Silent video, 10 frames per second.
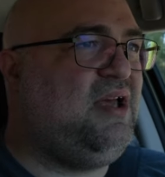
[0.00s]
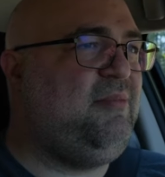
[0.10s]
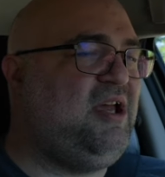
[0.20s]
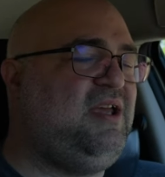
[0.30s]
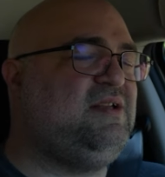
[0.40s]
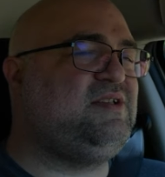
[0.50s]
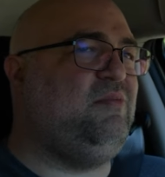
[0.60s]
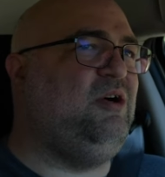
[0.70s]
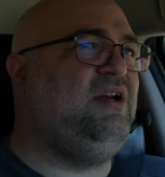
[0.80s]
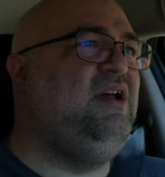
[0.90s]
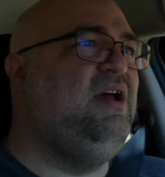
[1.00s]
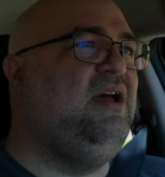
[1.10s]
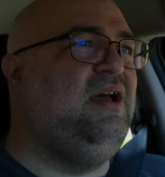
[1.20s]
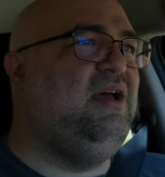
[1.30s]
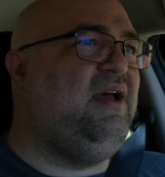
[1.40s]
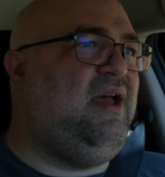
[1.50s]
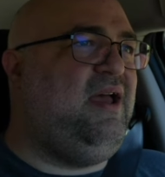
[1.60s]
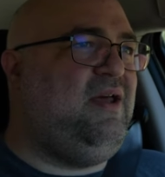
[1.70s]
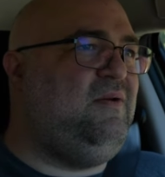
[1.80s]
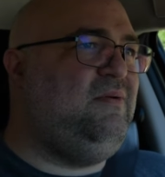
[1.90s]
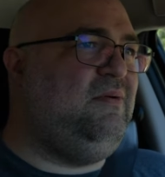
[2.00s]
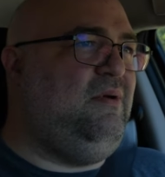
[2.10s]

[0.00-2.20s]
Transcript: got my hands on one, and